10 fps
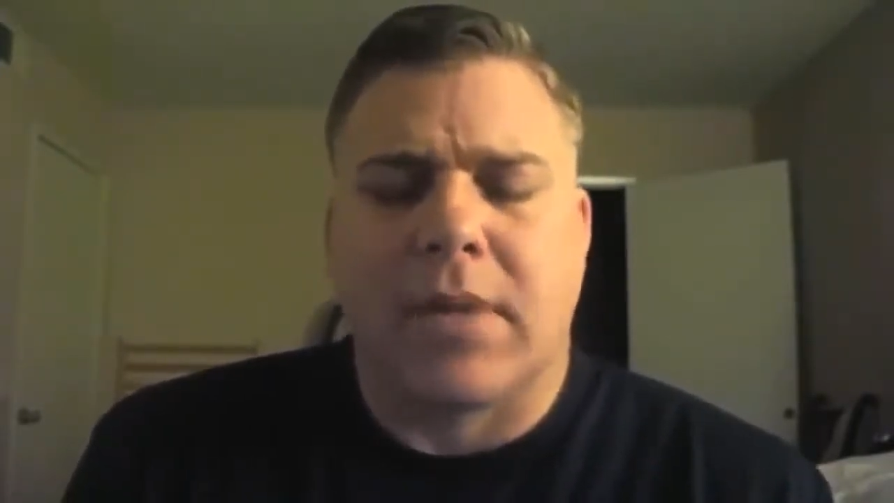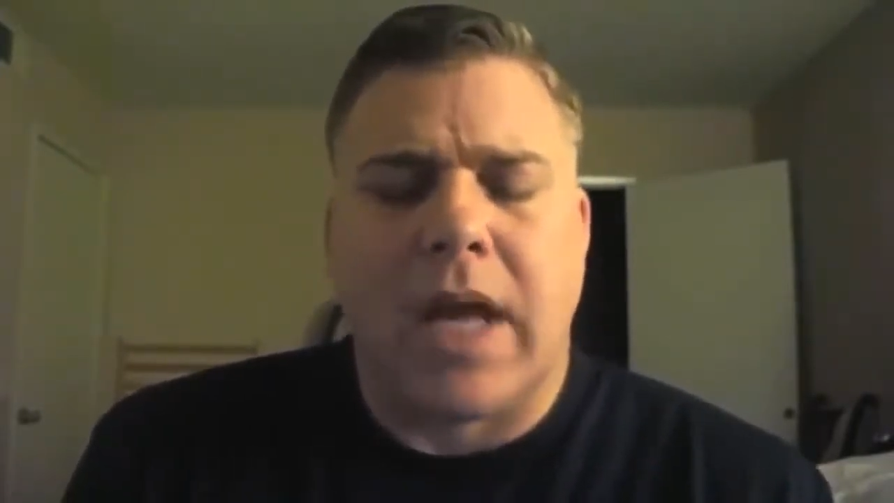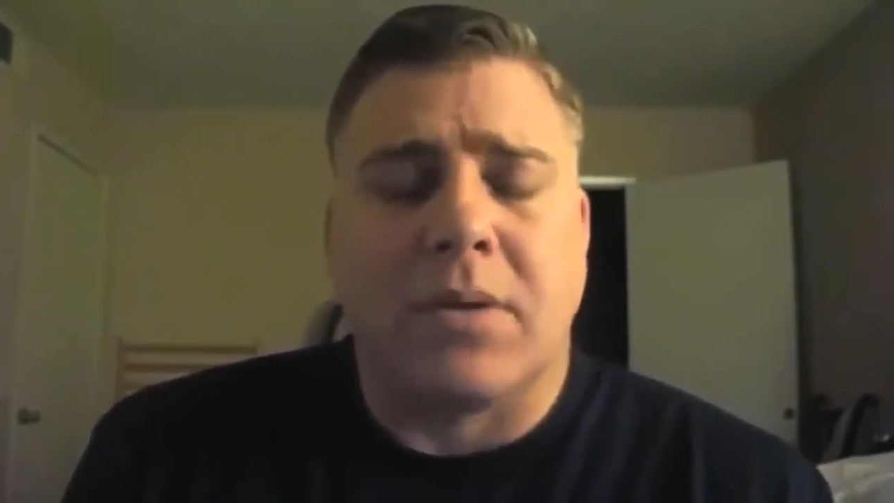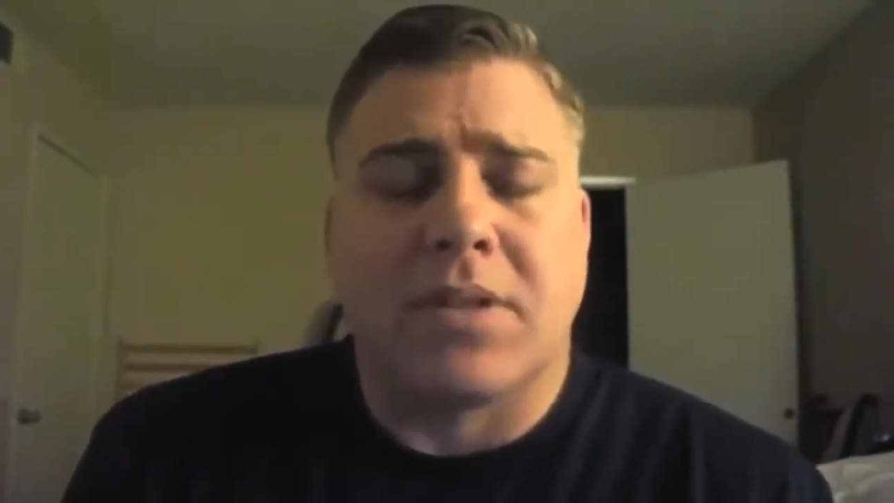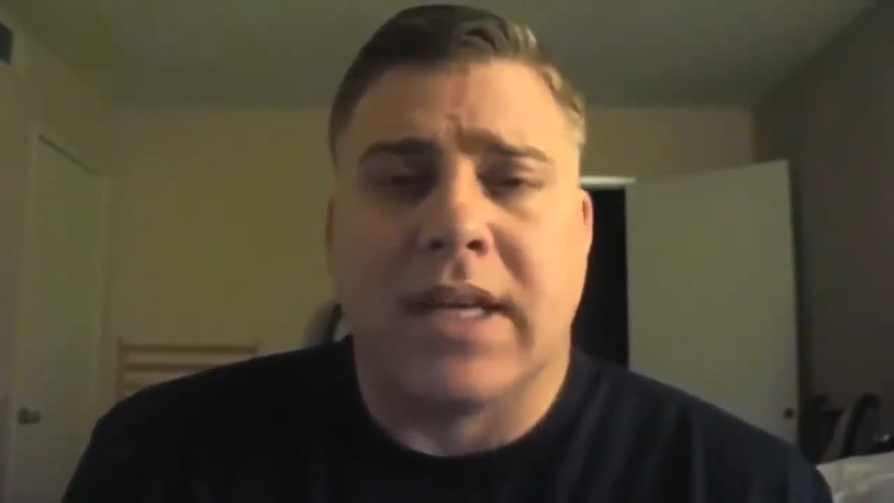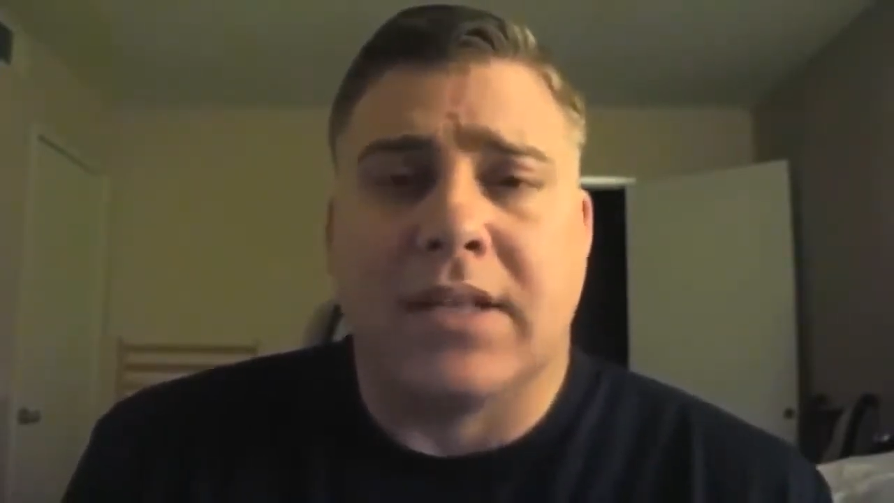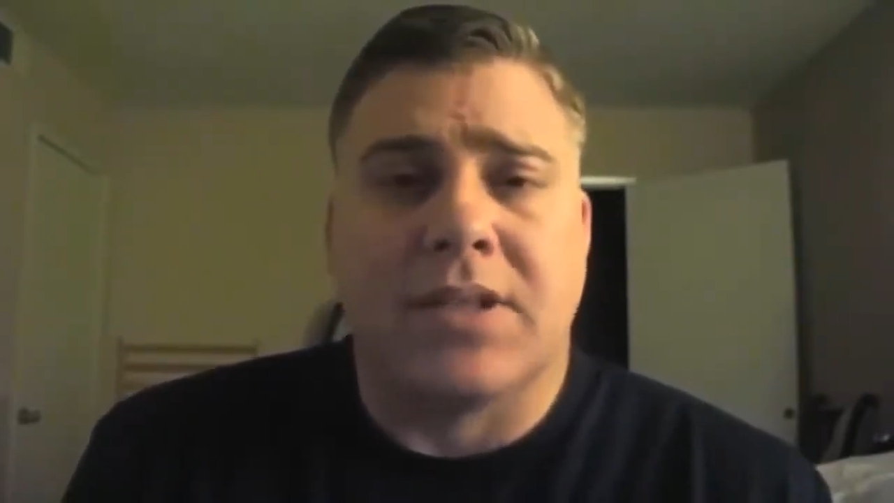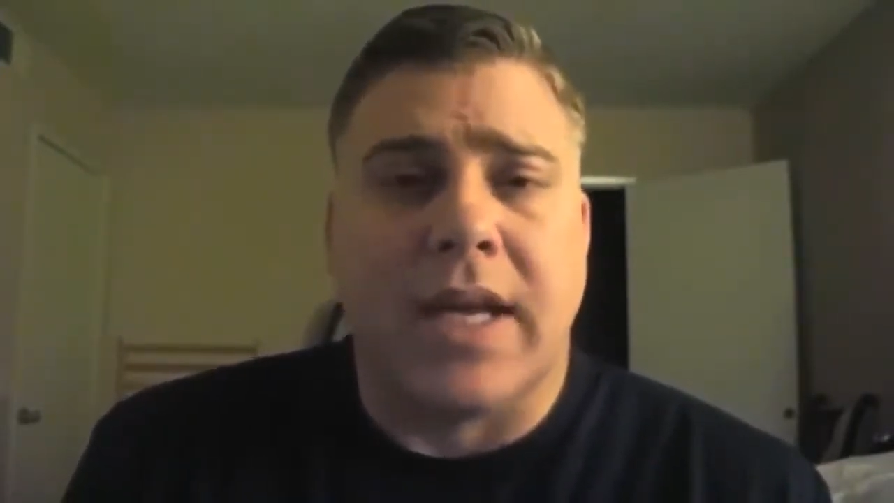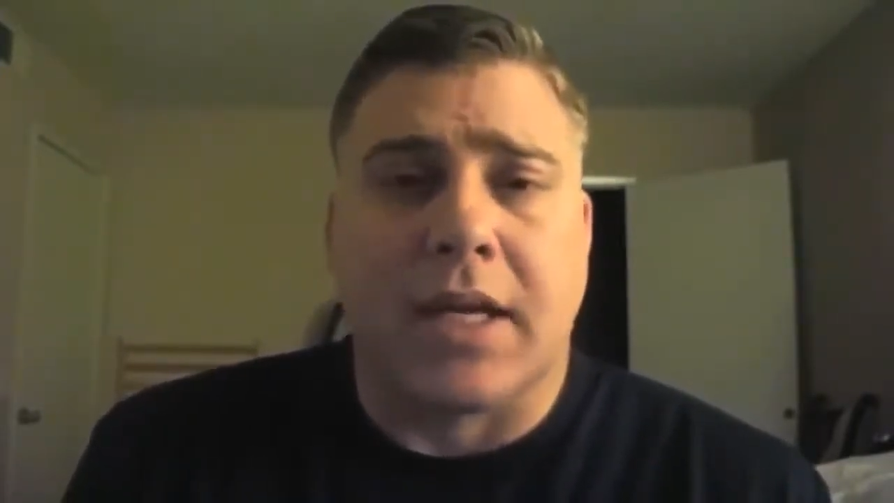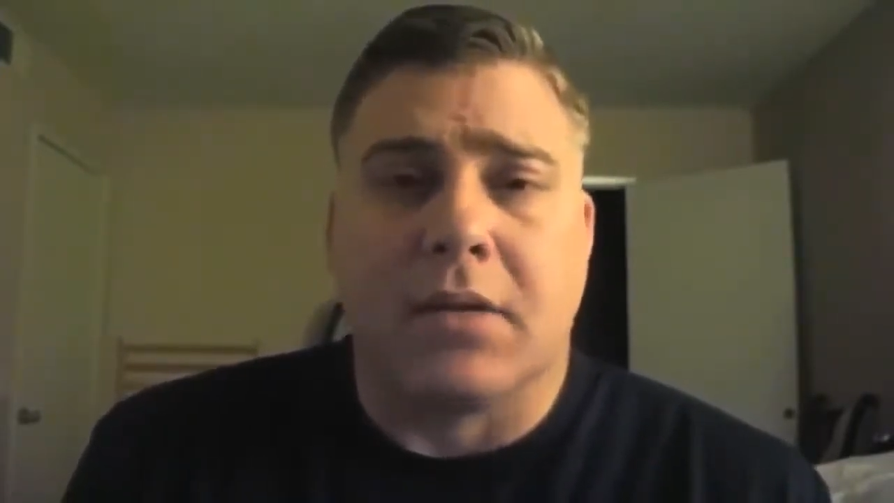I would say, a
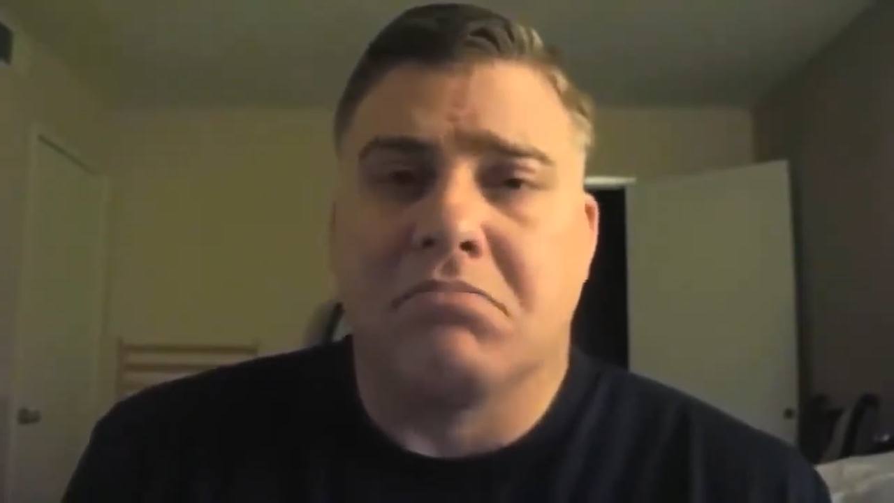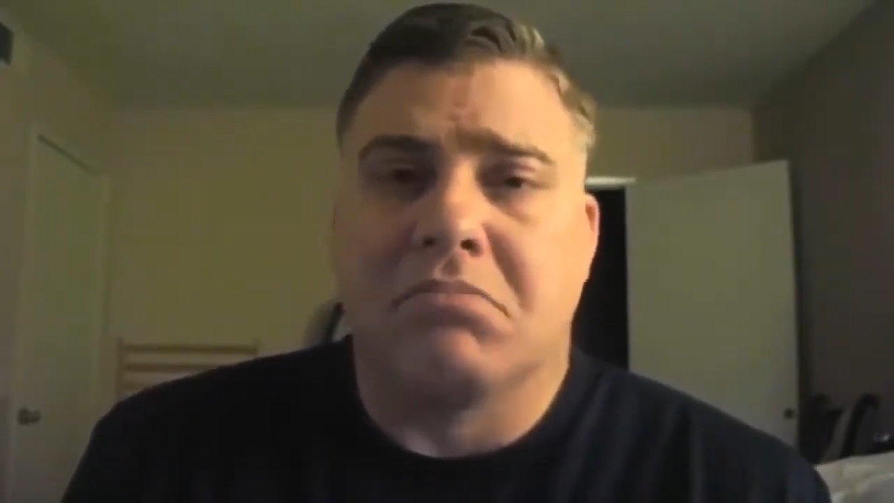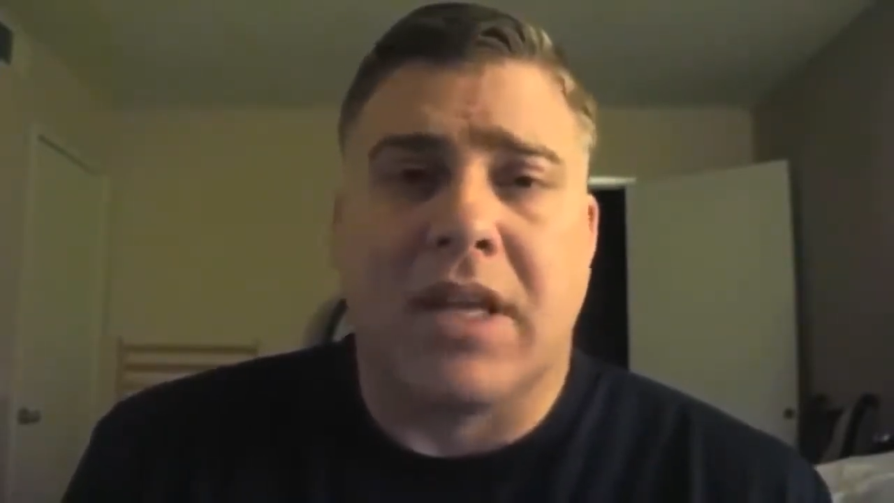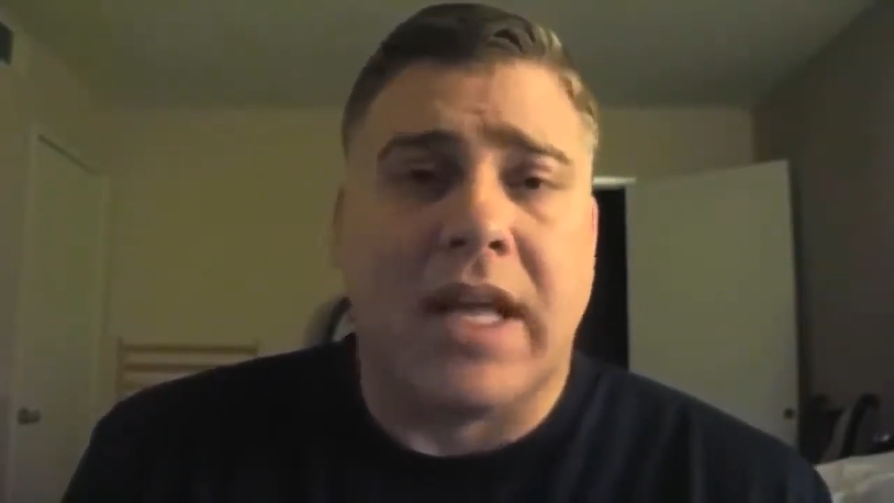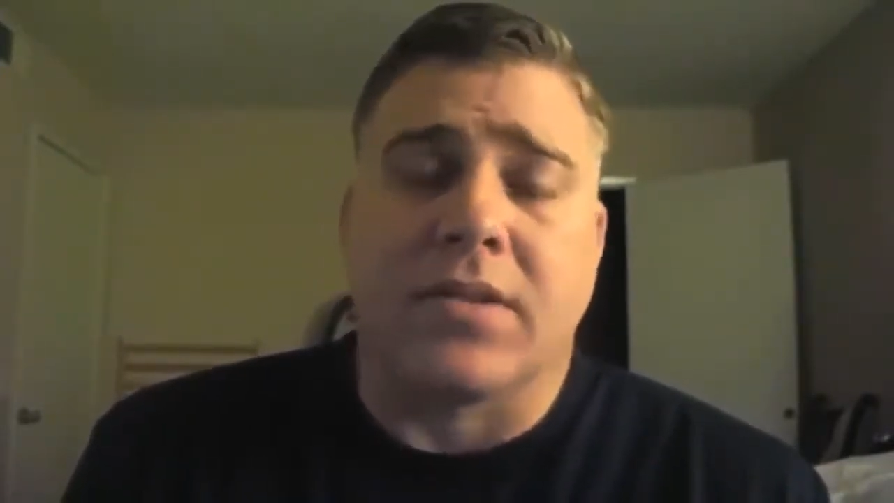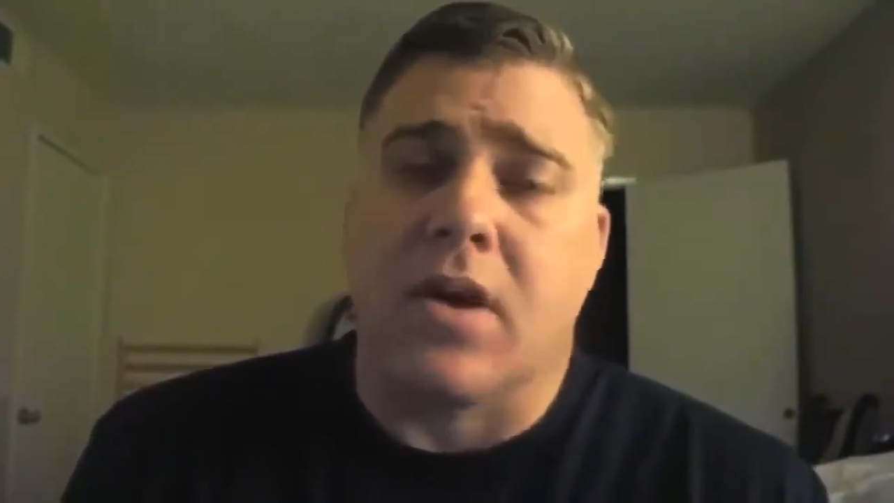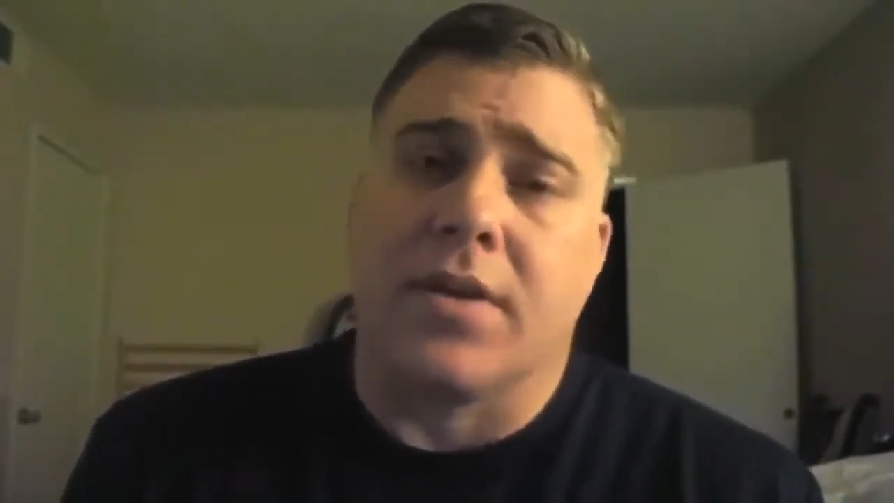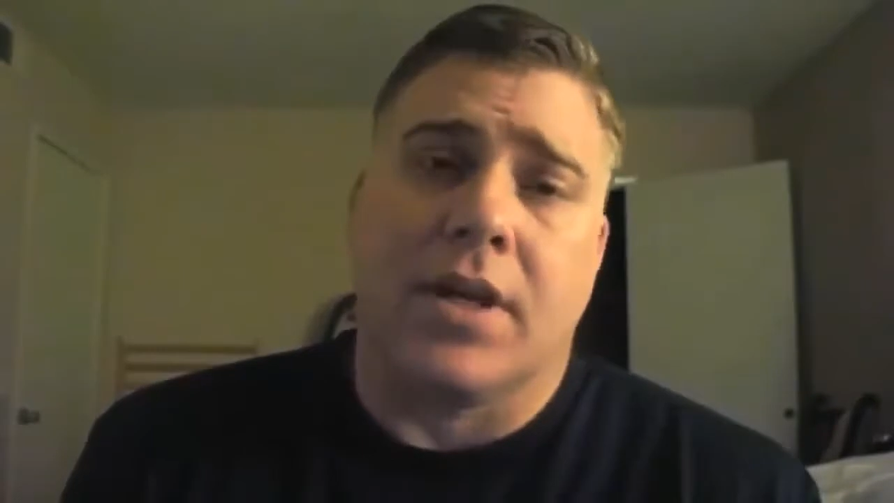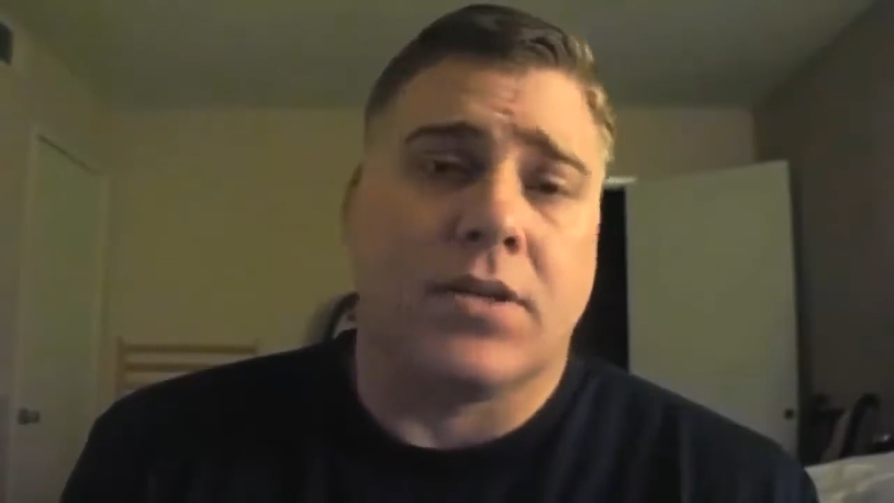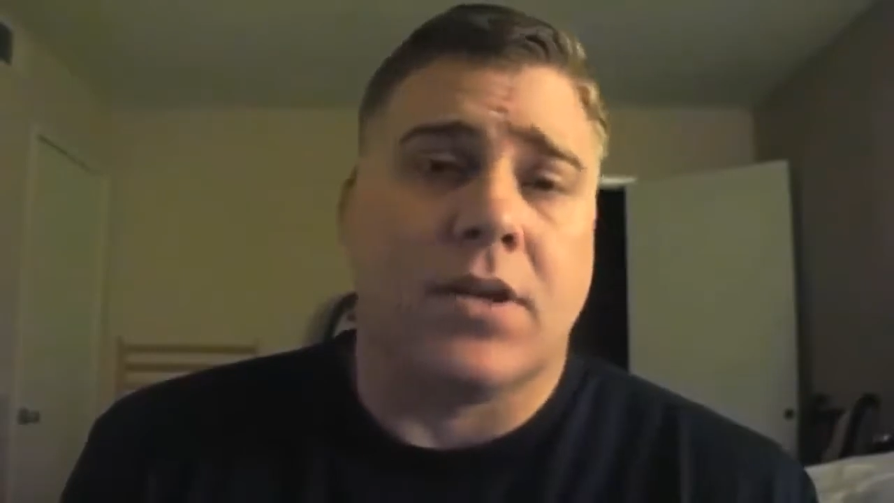second, and that's all
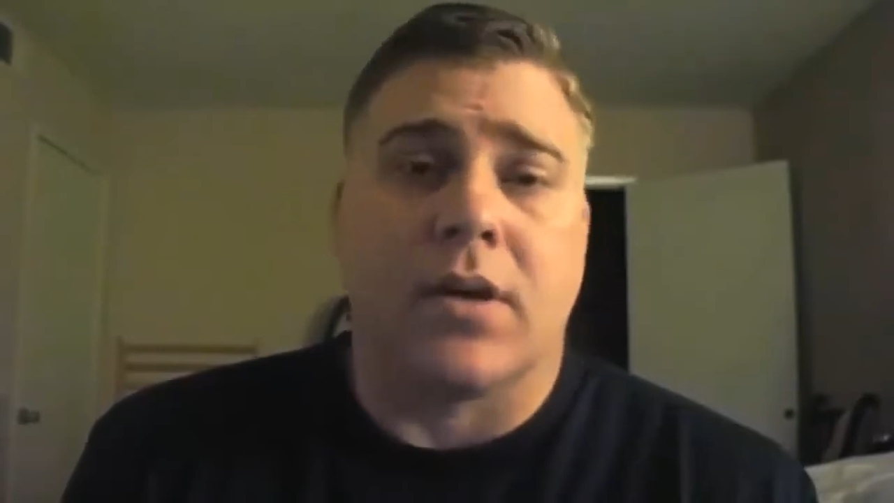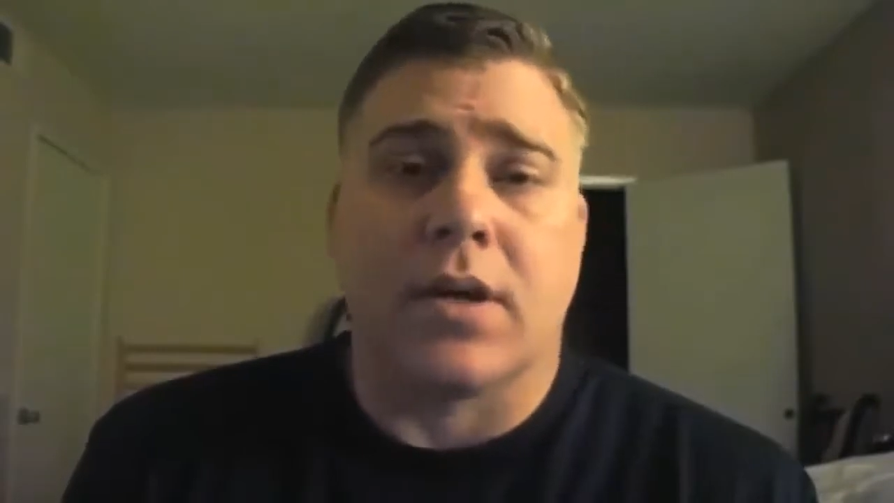that it took.